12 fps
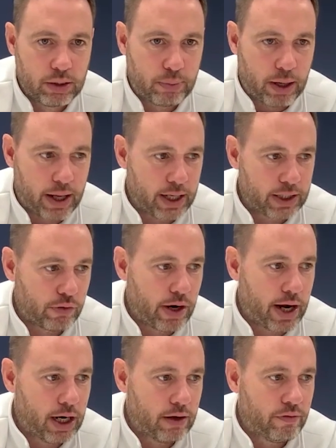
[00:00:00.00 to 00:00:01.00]
players
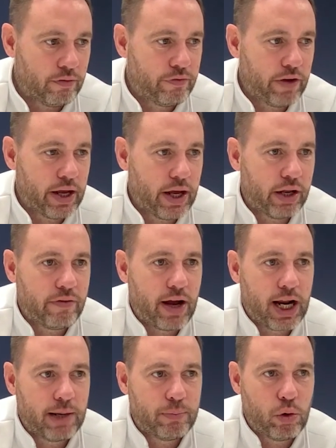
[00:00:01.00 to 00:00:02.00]
are fit and
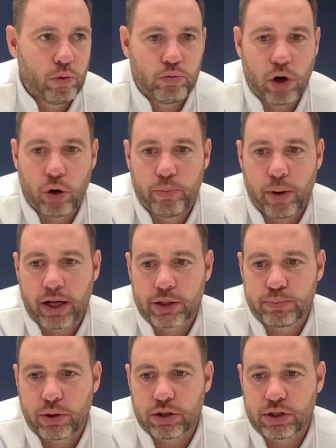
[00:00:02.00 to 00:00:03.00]
available and
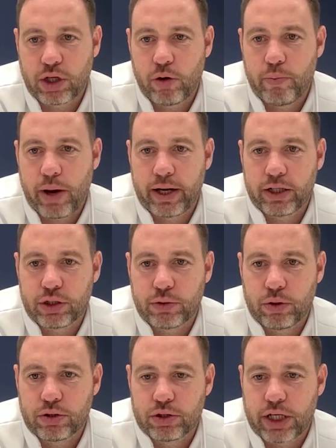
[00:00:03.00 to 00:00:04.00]
robust, because no manager
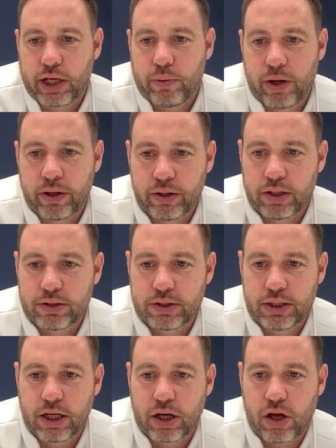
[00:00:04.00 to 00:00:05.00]
wants anyone
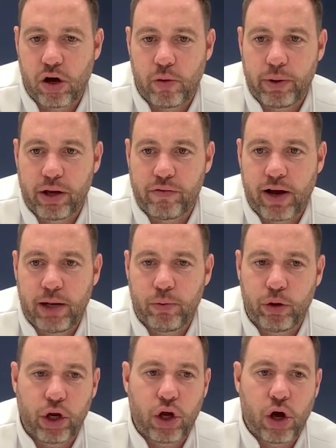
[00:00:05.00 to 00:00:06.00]
that can't be
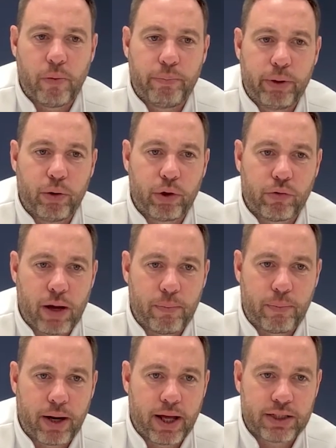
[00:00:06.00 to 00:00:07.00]
available. You can't build
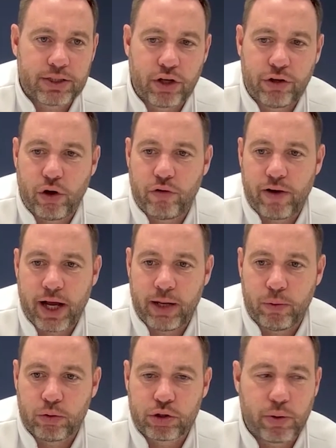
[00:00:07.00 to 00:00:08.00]
around players that are not
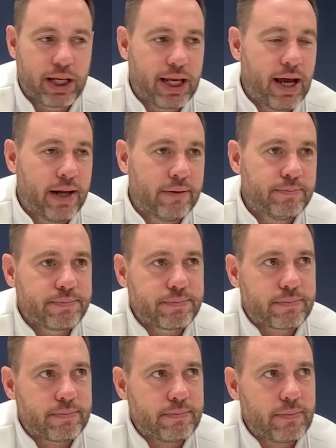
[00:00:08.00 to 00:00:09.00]
available. So again,
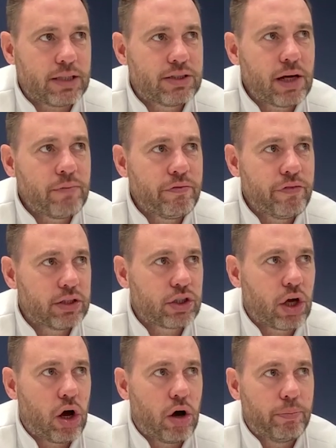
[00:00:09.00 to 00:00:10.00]
some things
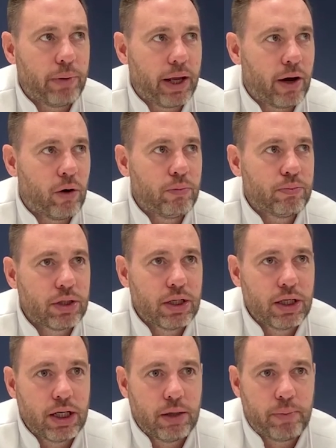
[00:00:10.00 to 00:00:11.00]
can't be helped,
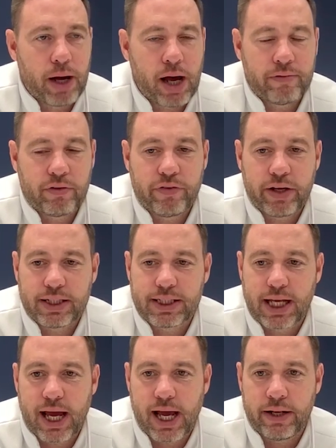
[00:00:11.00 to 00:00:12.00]
but other things
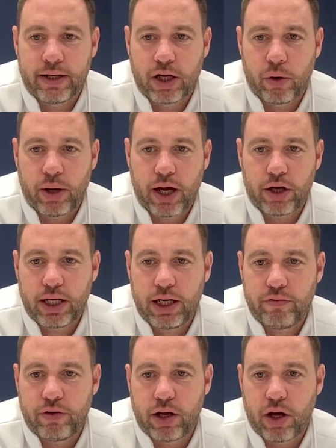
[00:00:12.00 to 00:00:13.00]
can. You know, how you
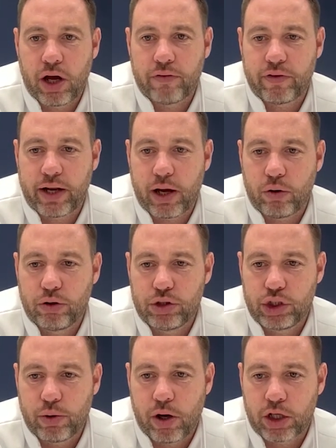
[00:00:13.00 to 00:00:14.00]
live your life and how
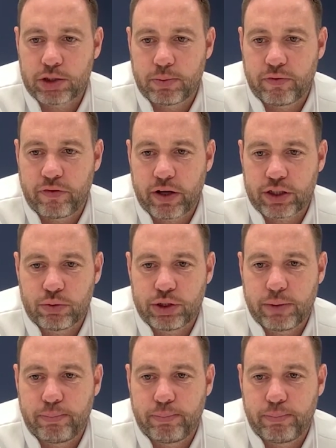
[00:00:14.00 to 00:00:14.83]
good you are as a professional is